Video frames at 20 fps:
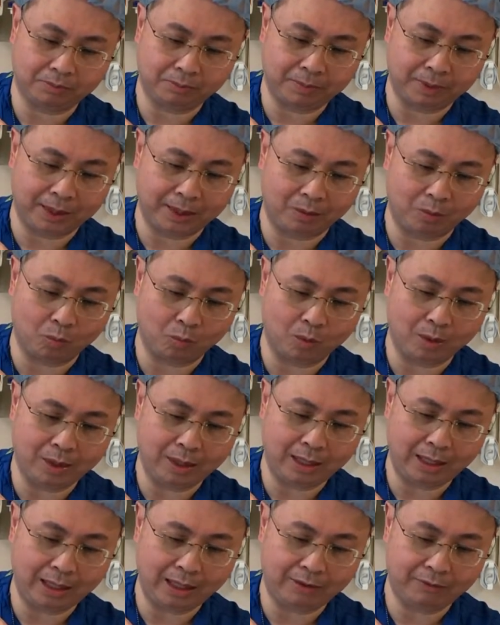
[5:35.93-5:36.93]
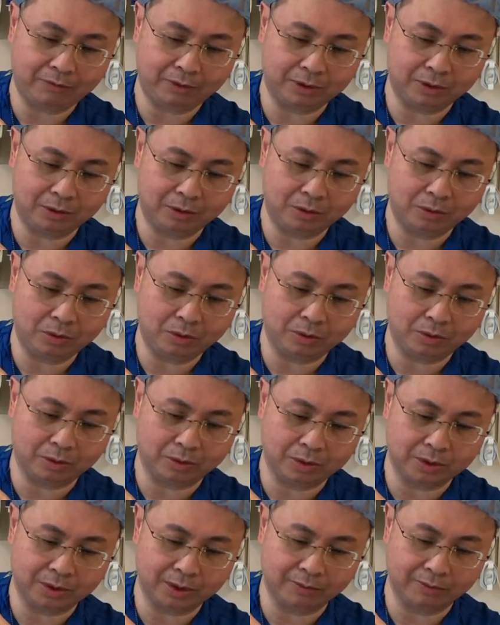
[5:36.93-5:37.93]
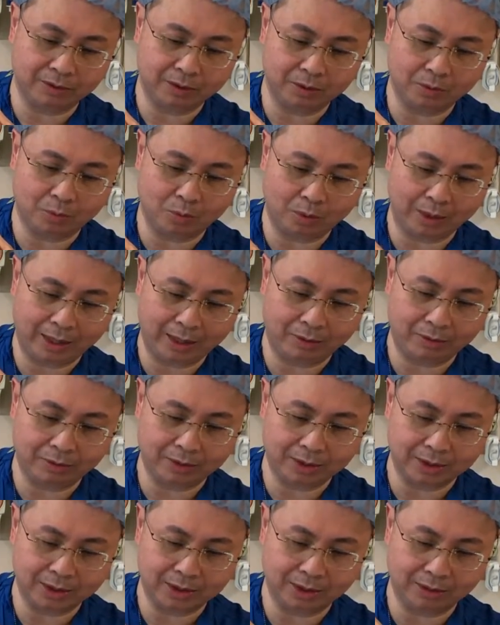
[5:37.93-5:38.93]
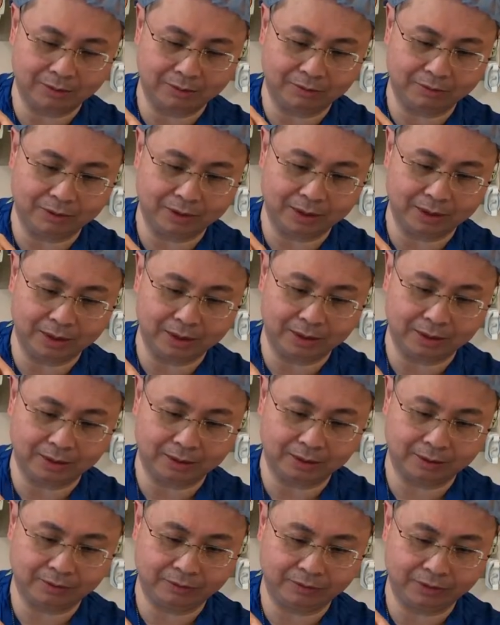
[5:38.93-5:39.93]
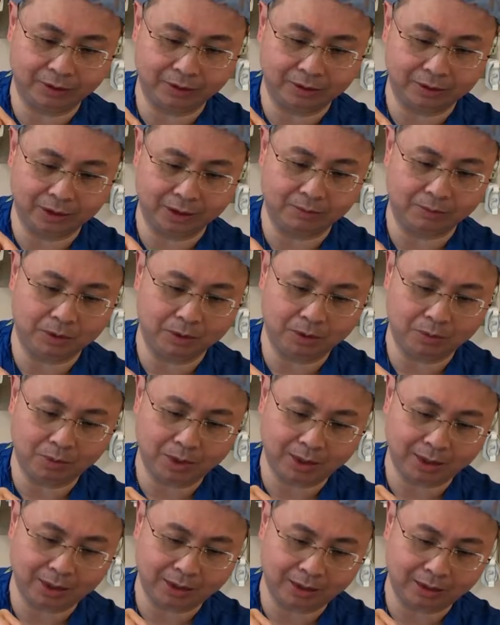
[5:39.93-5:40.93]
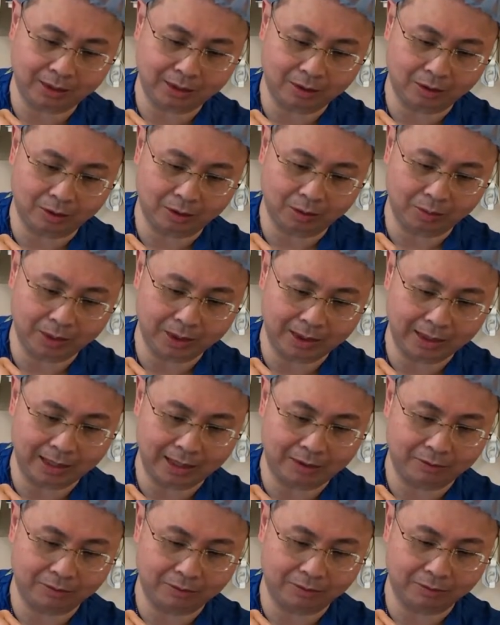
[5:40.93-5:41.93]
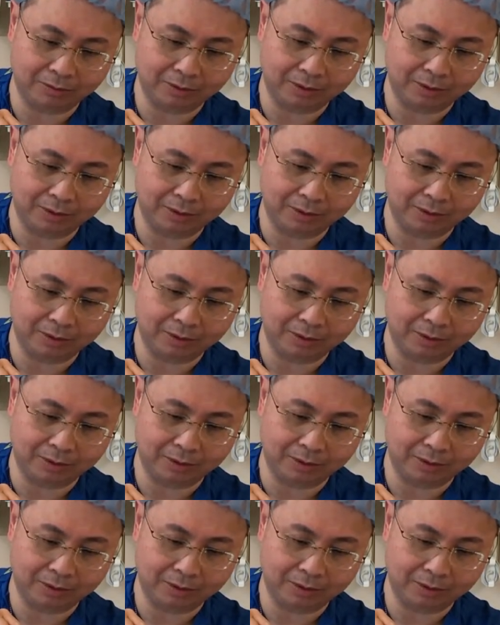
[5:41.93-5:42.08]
about 1/2 to 2/3 of the roundness of the fingertip. You don't want to cut it all the way down